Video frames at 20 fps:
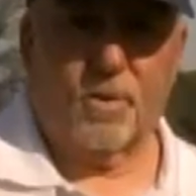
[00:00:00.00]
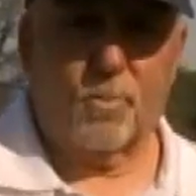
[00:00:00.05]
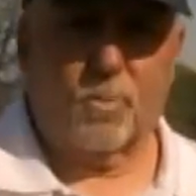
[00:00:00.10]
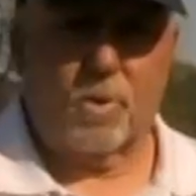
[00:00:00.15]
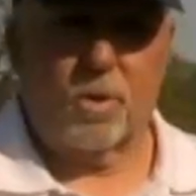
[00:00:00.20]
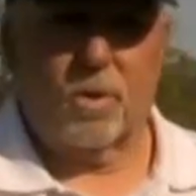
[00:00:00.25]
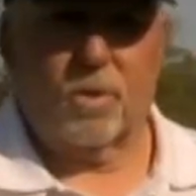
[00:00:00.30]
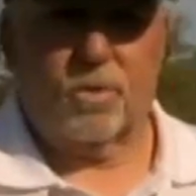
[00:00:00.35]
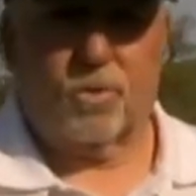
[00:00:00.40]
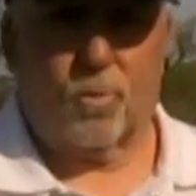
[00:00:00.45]

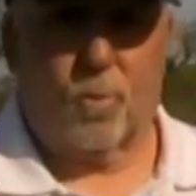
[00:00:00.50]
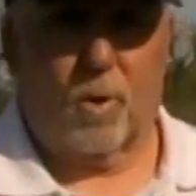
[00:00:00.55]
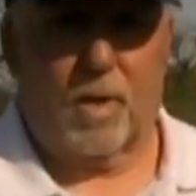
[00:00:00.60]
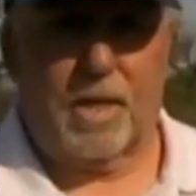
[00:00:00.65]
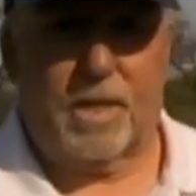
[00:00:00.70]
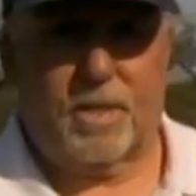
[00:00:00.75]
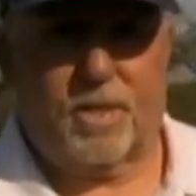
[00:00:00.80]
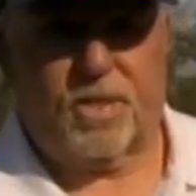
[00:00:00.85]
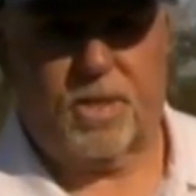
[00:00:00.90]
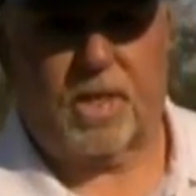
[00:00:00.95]
Rule
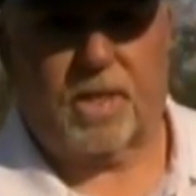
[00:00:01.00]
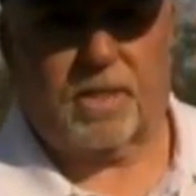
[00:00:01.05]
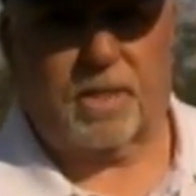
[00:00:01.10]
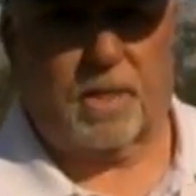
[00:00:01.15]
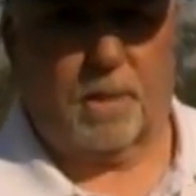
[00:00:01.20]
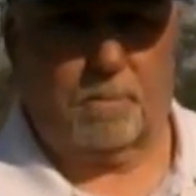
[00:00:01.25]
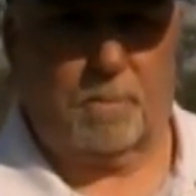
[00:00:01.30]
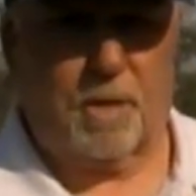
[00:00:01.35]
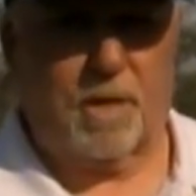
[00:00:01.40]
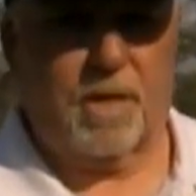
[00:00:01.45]
26,
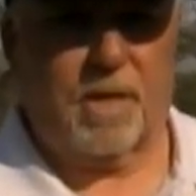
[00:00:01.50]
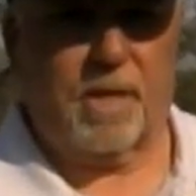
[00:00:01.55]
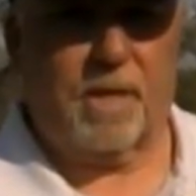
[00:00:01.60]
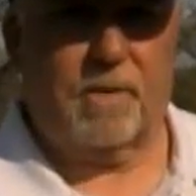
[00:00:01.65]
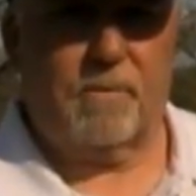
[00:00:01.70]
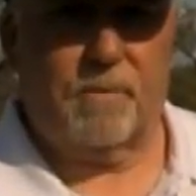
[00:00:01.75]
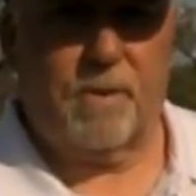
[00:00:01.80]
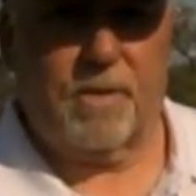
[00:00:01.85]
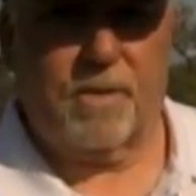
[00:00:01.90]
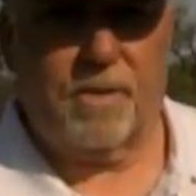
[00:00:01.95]
I'm going to
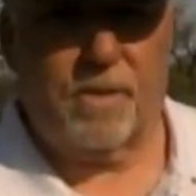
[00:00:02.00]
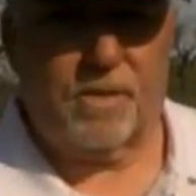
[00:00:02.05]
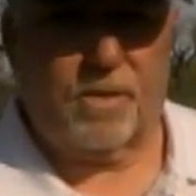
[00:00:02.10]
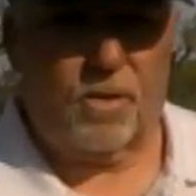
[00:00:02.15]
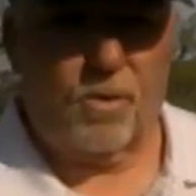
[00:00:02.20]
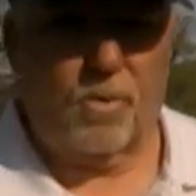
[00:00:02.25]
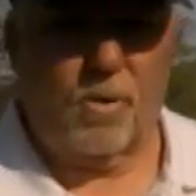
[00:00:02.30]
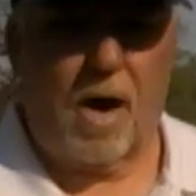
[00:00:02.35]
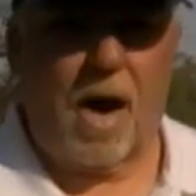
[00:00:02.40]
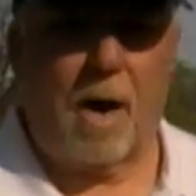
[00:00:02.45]
give you the
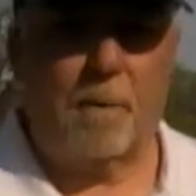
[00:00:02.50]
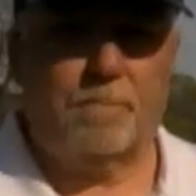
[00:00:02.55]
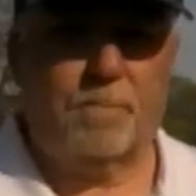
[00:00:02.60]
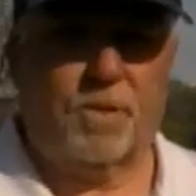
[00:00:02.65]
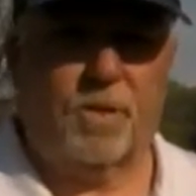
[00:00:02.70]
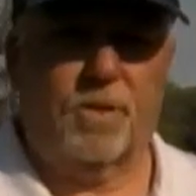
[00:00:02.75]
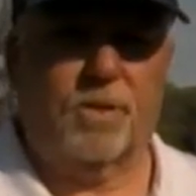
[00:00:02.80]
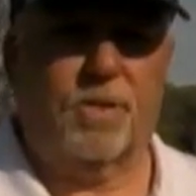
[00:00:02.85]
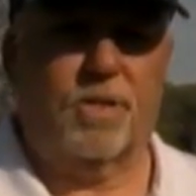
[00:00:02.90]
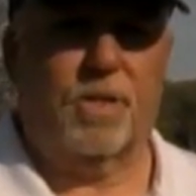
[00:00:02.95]
two
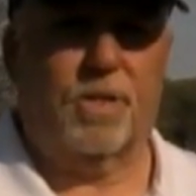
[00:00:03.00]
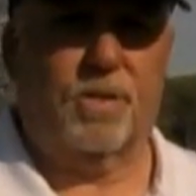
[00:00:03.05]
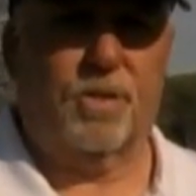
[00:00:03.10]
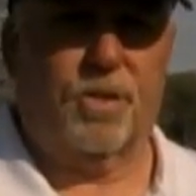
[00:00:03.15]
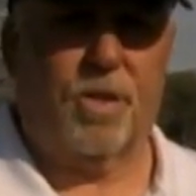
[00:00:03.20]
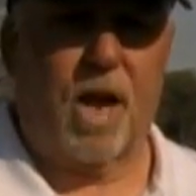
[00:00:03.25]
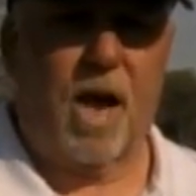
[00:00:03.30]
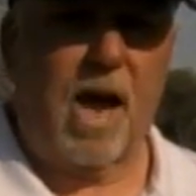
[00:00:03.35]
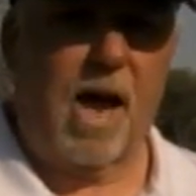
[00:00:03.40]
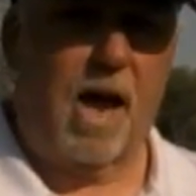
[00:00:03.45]
options that
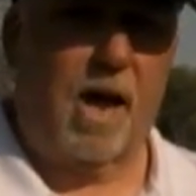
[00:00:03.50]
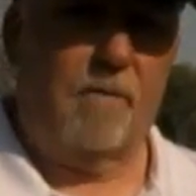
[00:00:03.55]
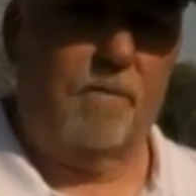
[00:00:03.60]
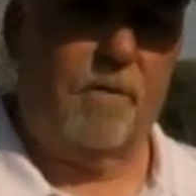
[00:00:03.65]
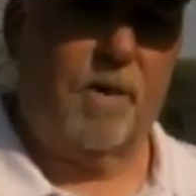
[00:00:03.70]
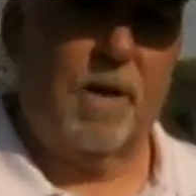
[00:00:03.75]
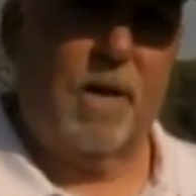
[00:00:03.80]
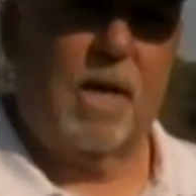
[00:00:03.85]
you have